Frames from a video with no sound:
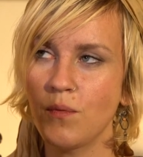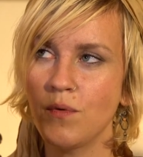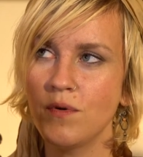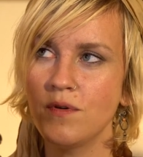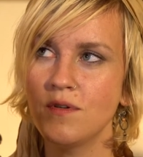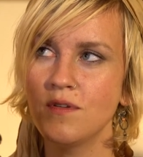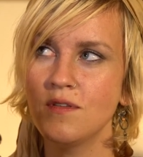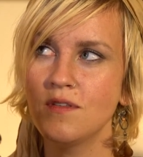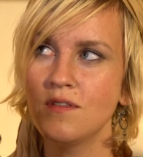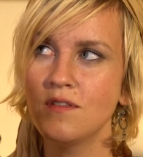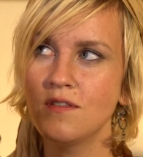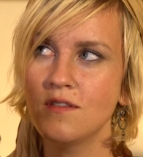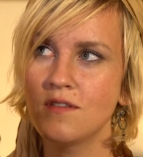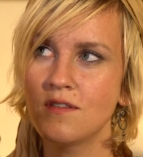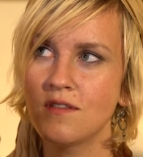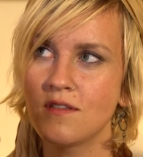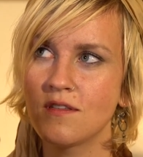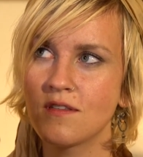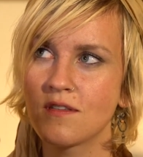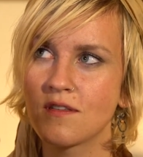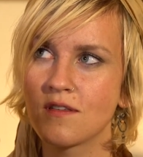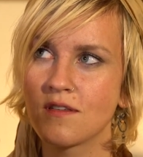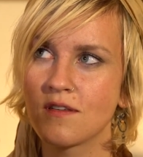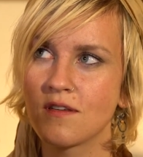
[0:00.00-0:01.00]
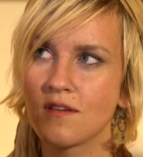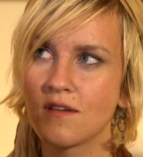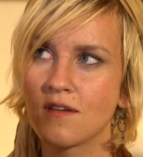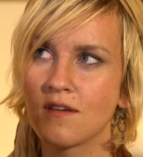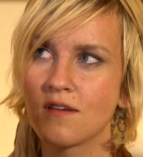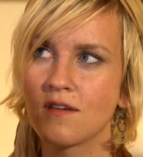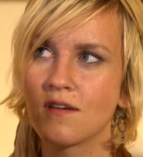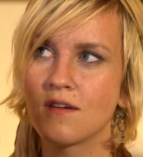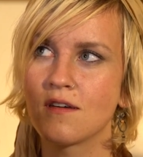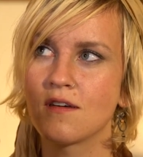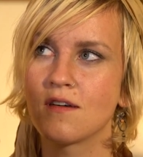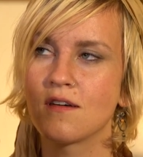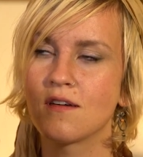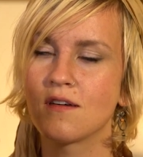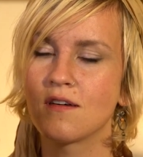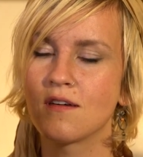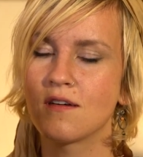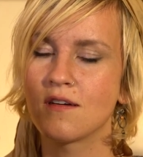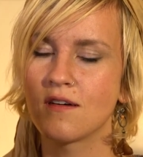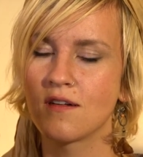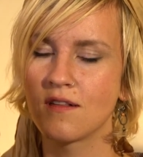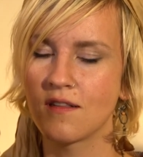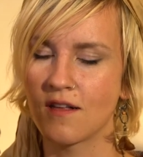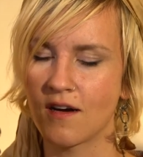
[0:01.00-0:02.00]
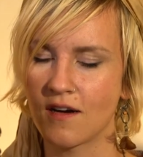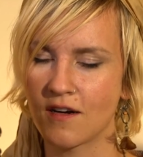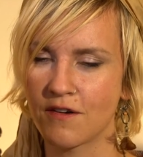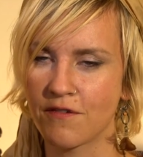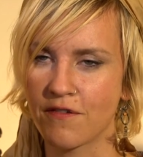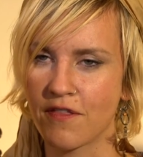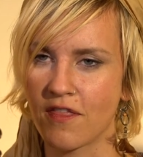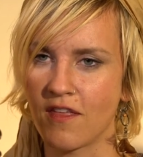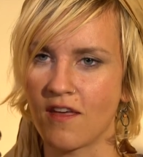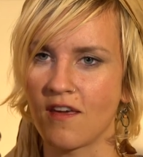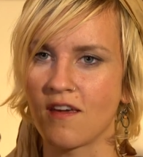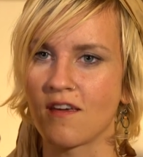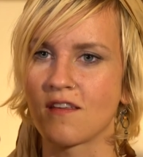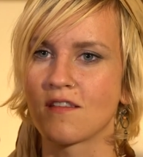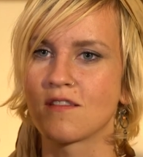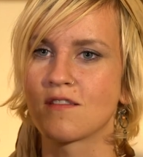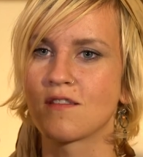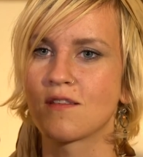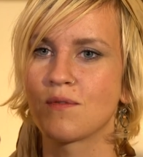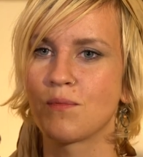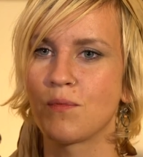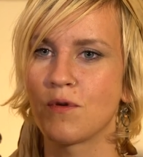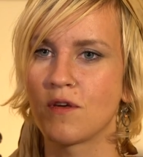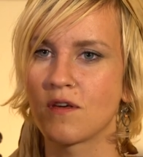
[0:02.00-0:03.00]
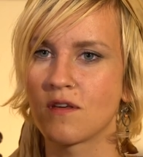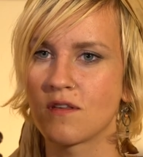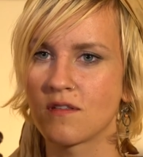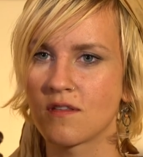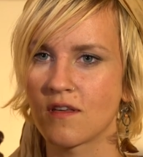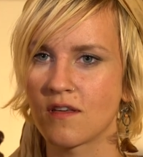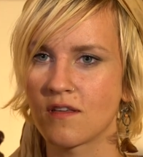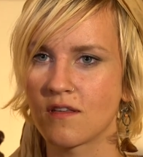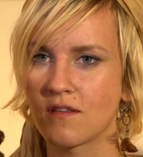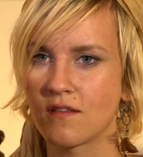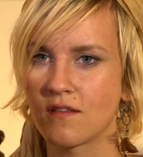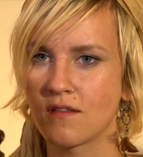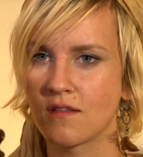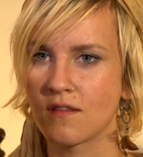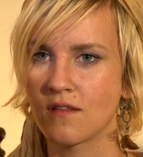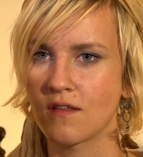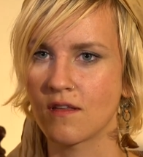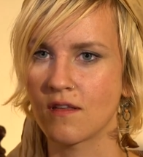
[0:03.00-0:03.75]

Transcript: was a lot of things, because I.